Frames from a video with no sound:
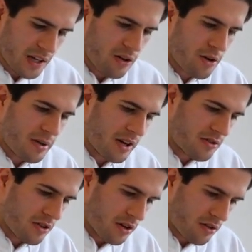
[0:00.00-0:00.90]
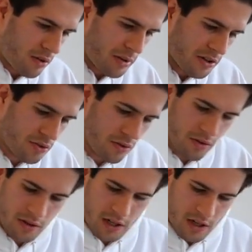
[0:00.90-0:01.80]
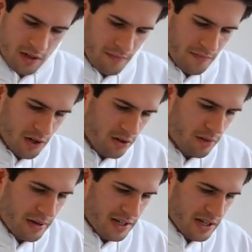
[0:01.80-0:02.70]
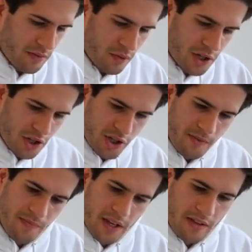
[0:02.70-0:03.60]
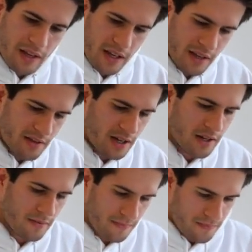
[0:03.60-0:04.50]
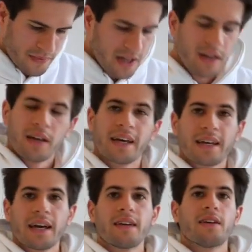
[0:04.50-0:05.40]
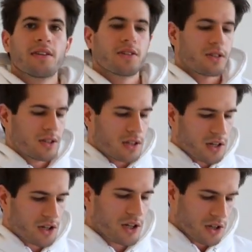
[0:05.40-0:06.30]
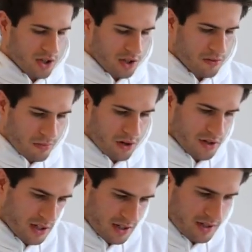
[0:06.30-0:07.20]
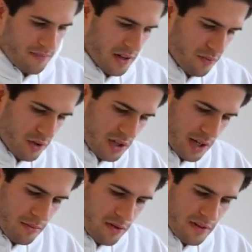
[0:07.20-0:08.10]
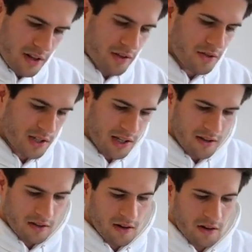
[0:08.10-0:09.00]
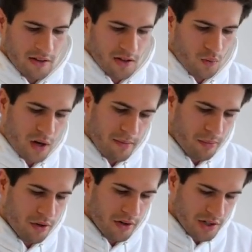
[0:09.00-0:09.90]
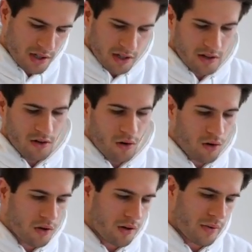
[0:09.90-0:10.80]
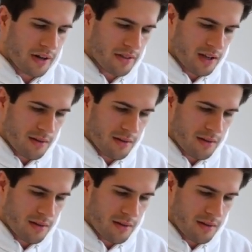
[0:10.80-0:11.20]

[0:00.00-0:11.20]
go up here to the cropping tool, crop as I wish, then hit done. Again, it's such a slow process. And once I move it, you'll see that there are these white borders still all around the